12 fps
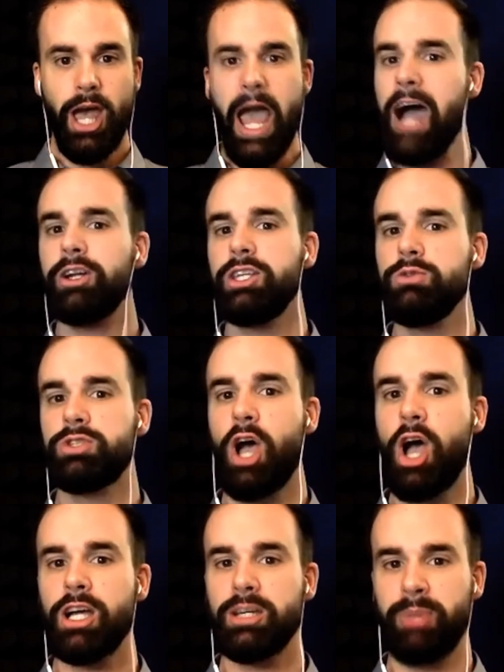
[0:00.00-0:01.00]
How do you
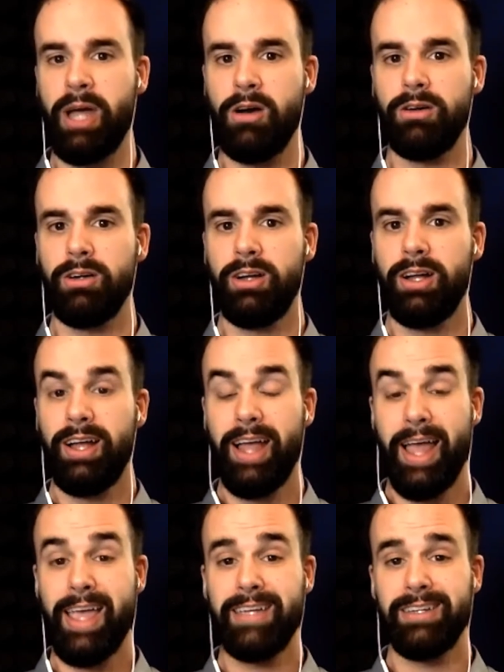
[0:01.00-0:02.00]
talk about,
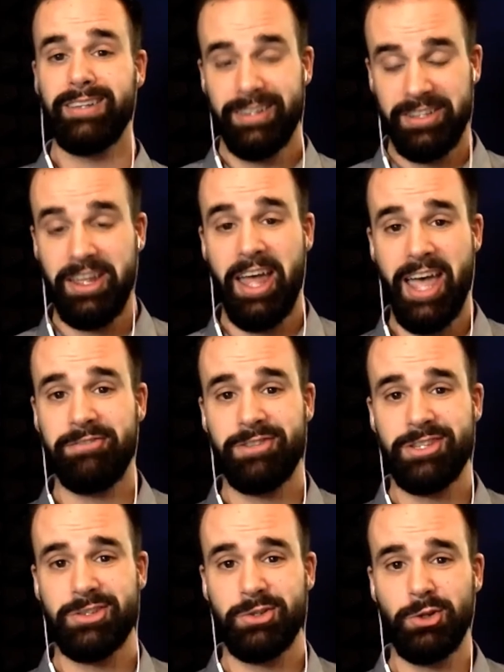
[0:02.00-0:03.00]
hey, have
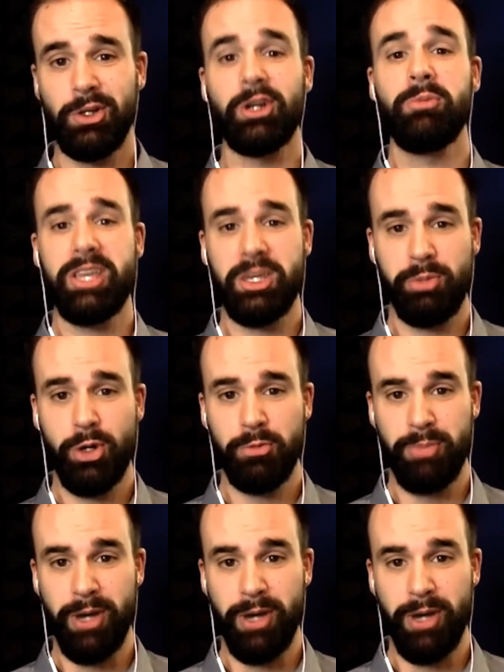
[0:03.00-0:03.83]
this stool, it'll make you poop